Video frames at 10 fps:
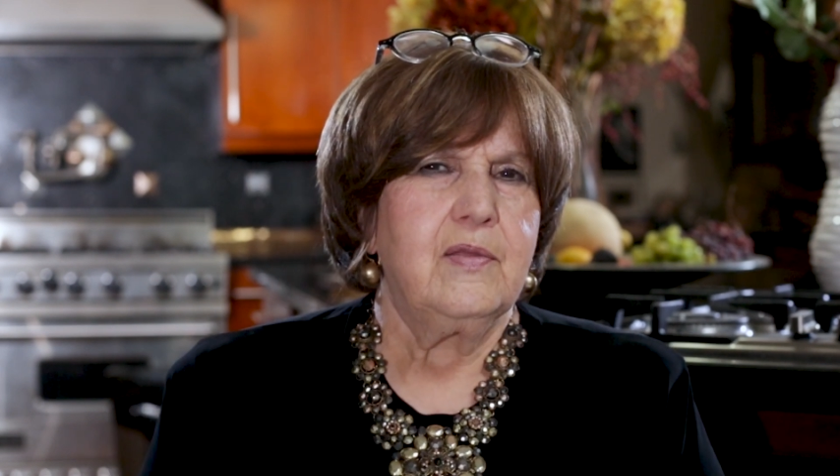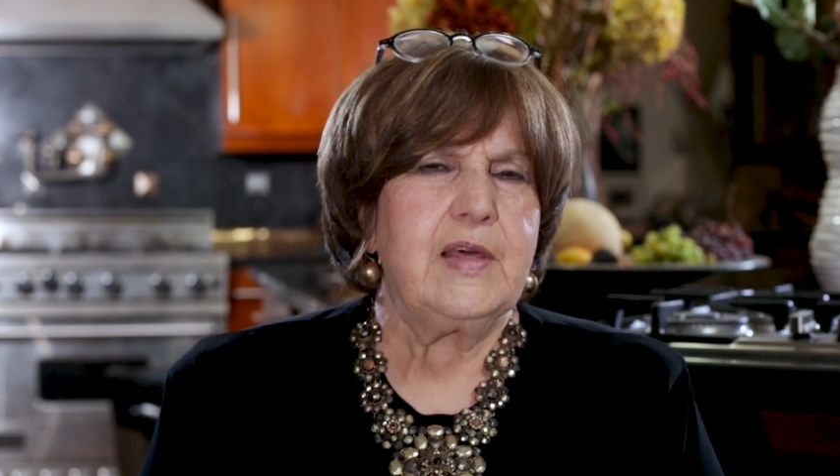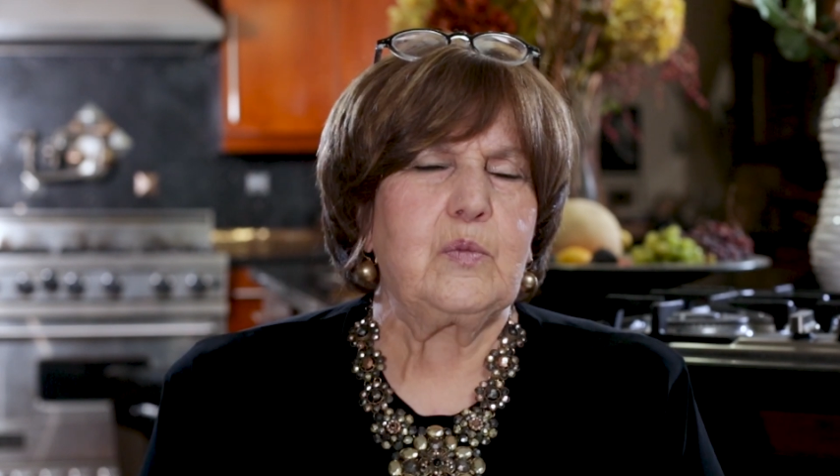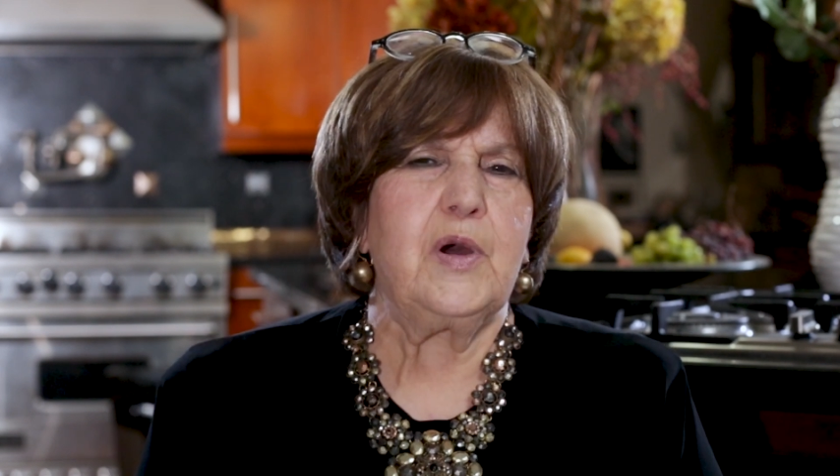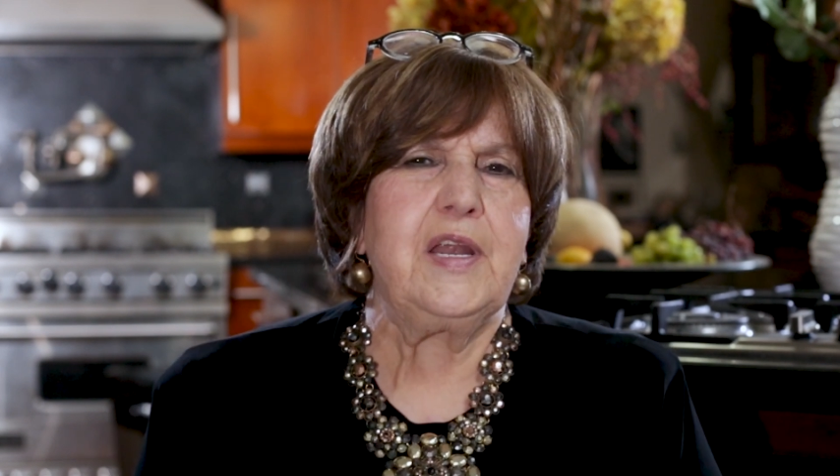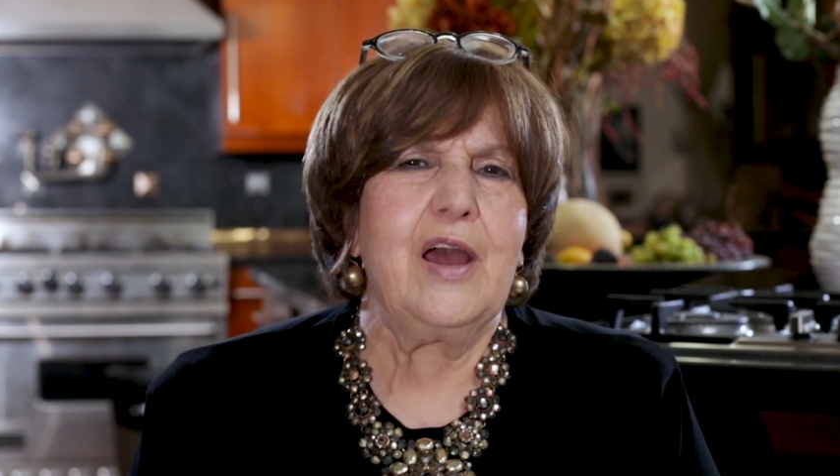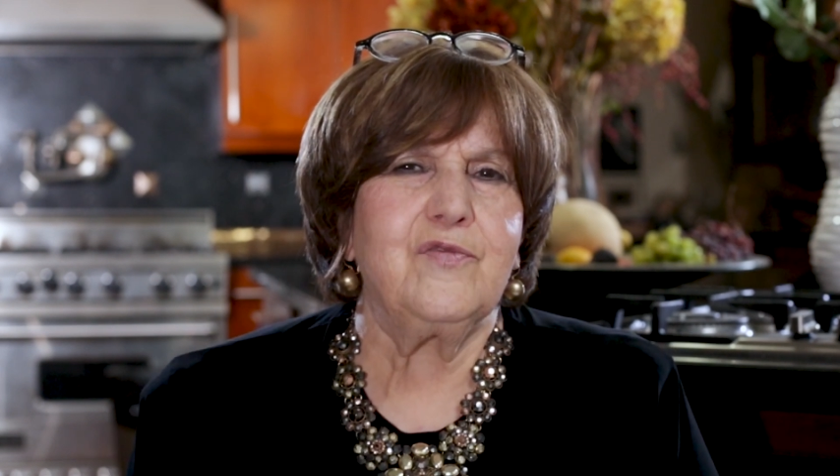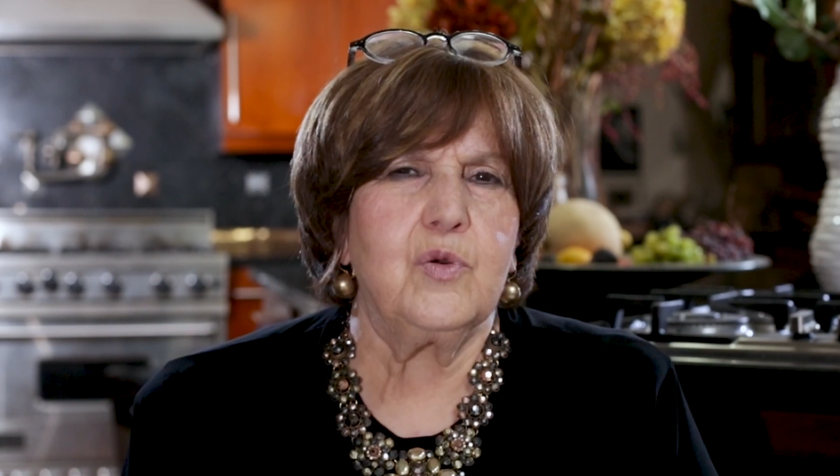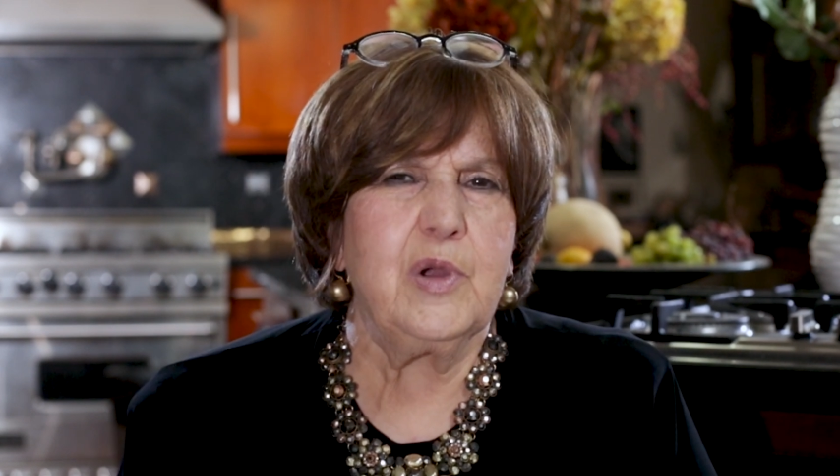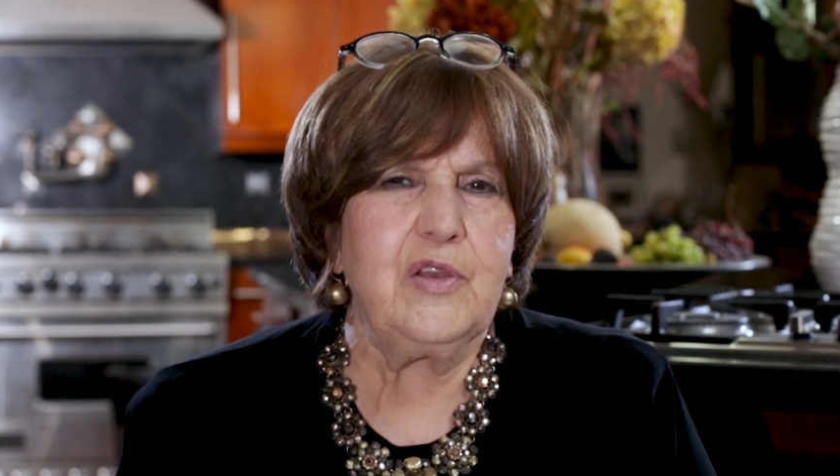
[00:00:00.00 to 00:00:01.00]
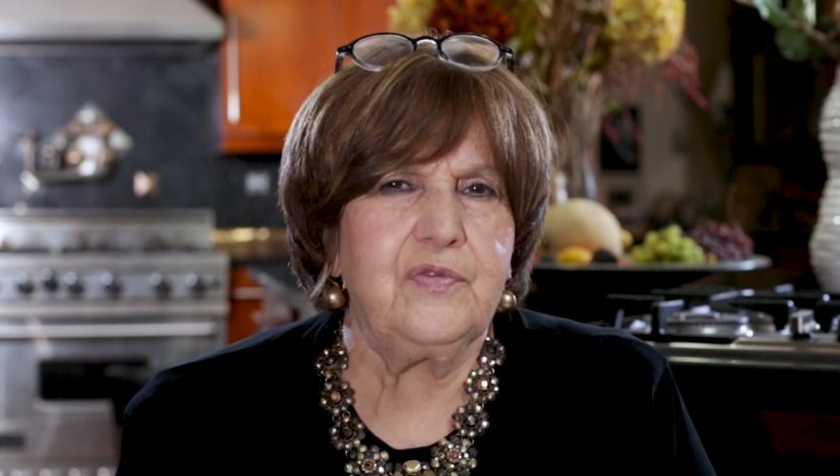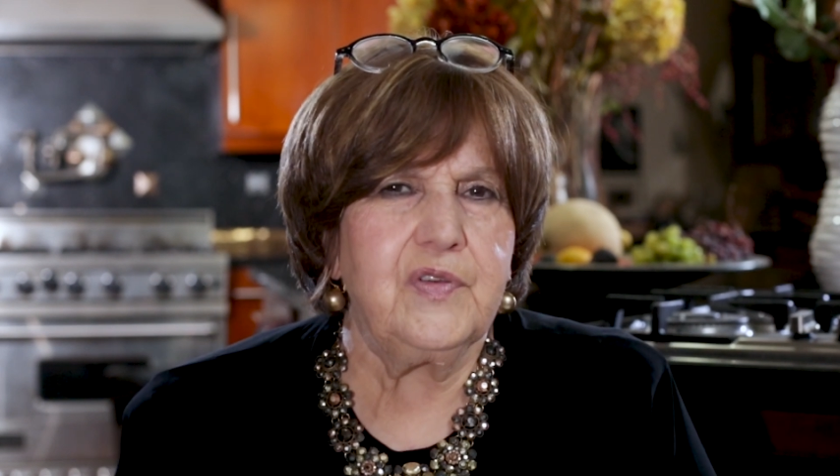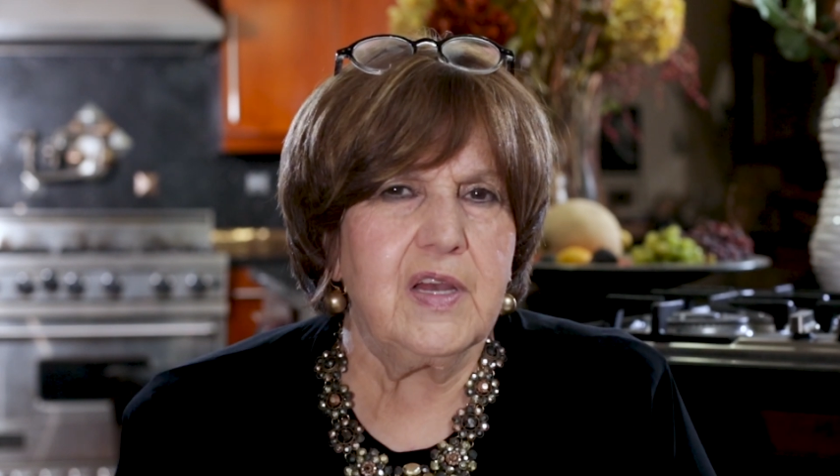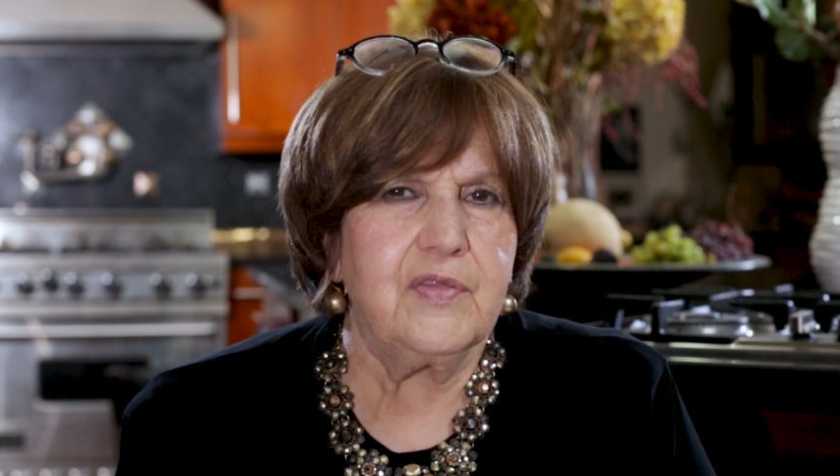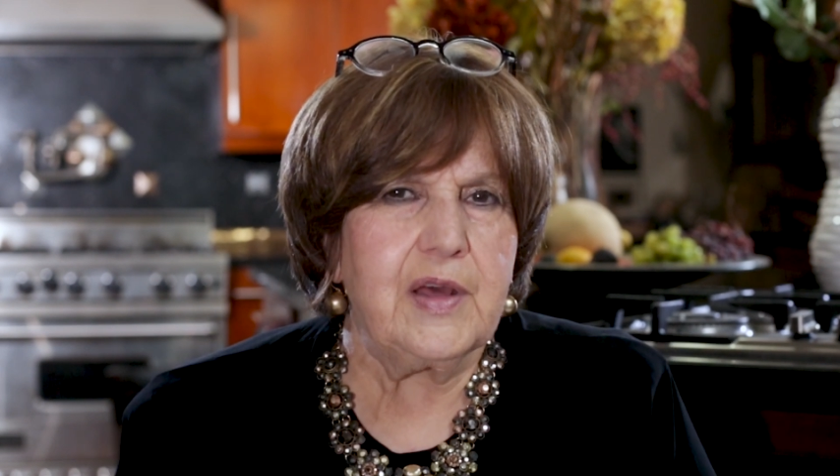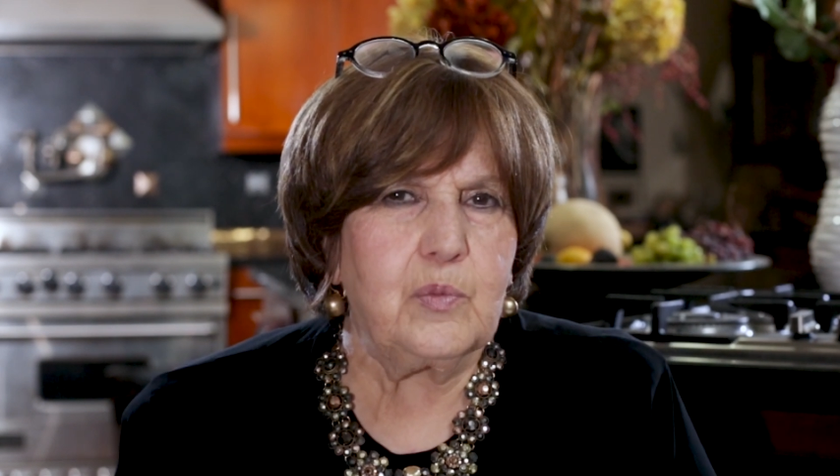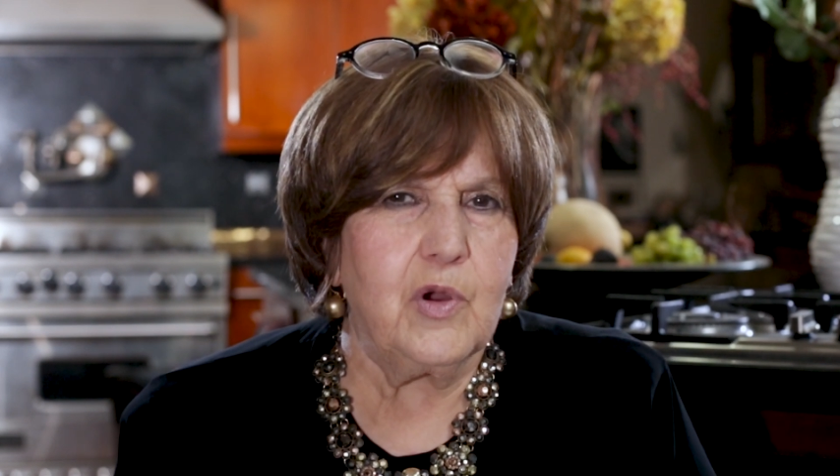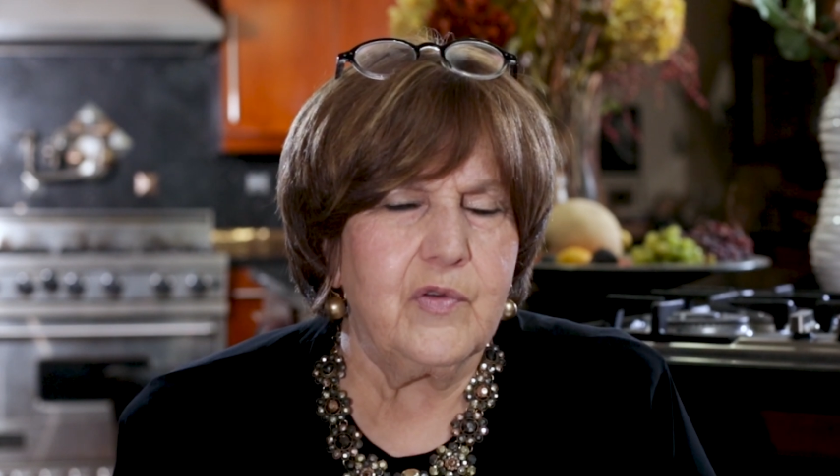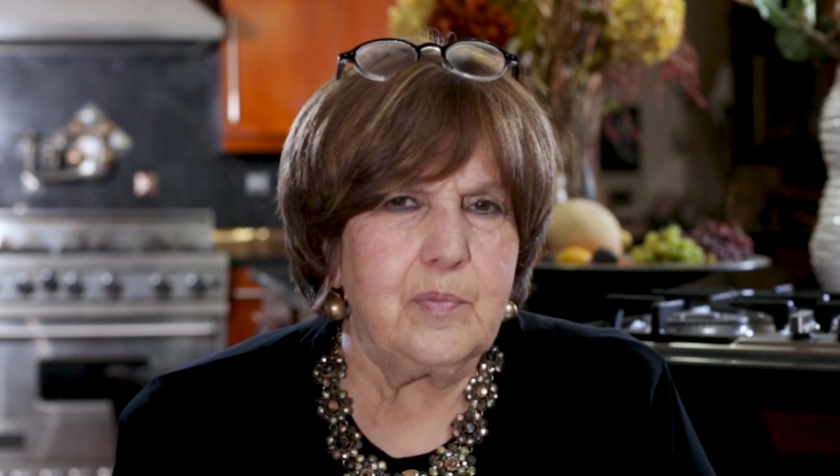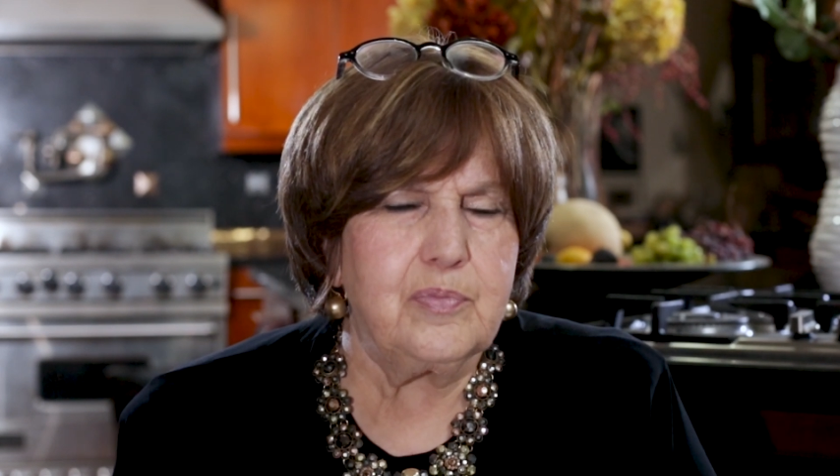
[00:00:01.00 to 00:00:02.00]
that whenever we feel that
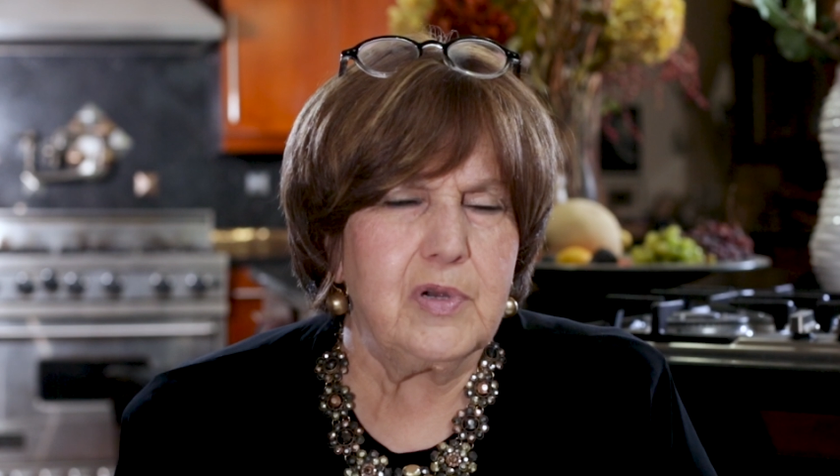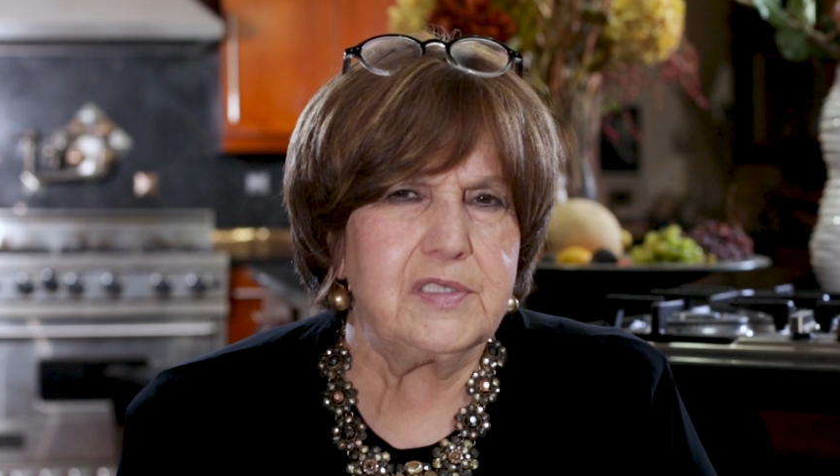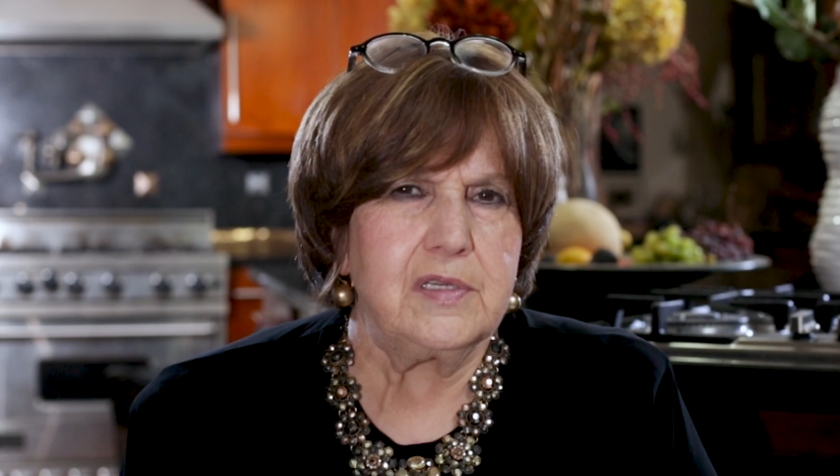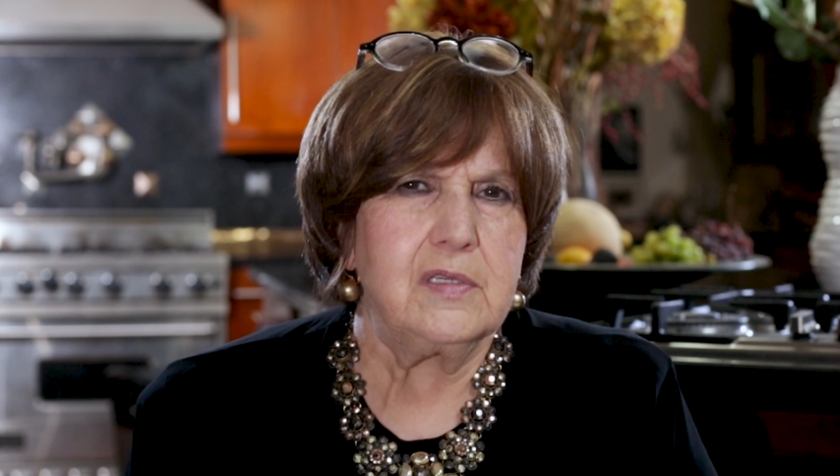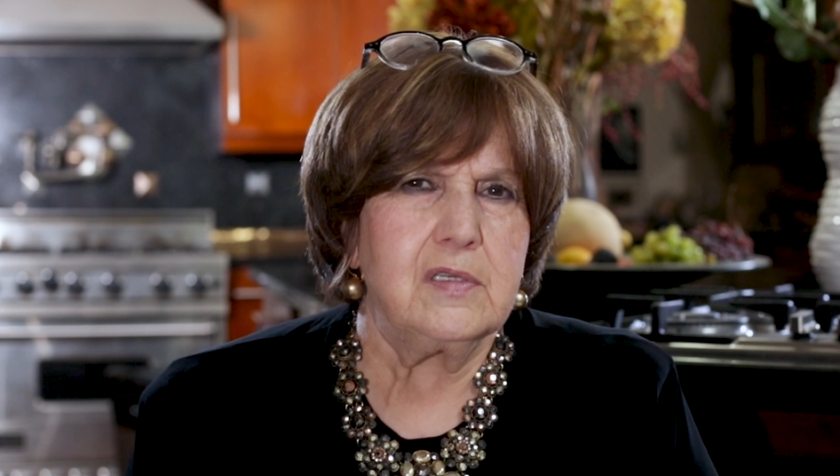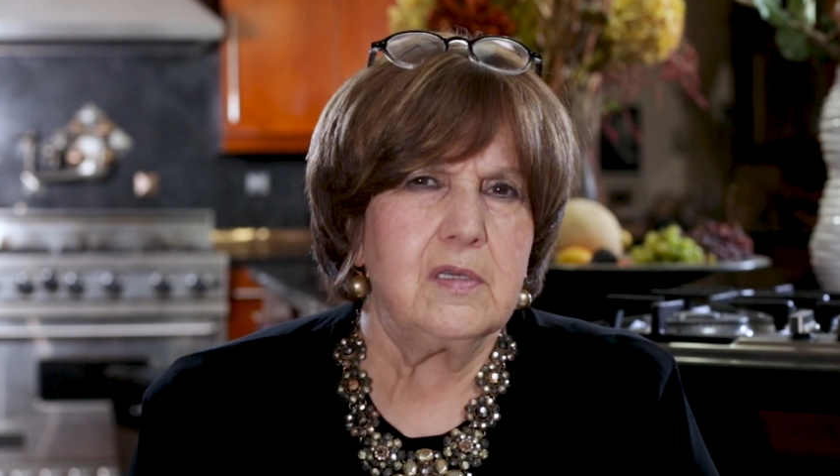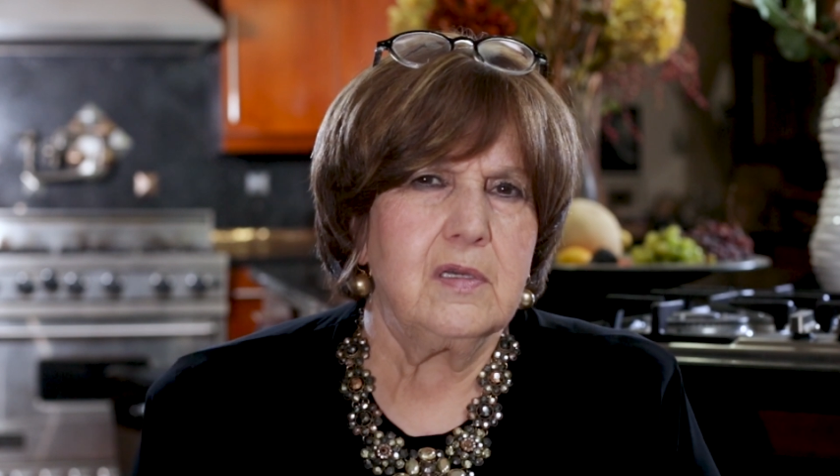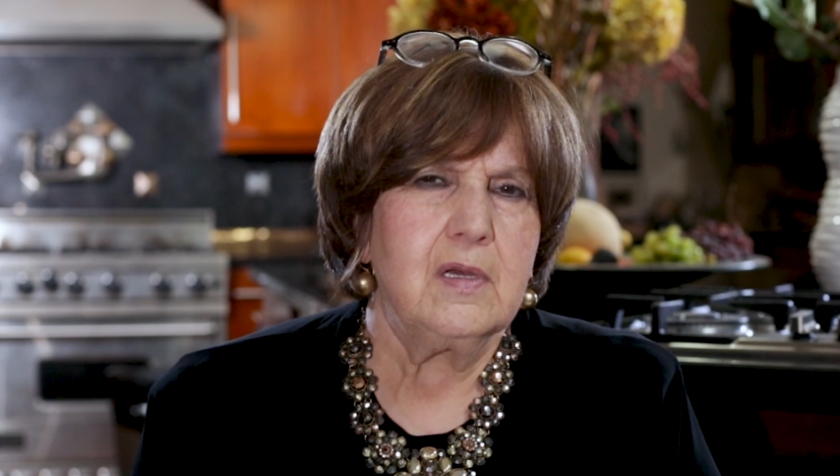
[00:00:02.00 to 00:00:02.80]
we're imprisoned,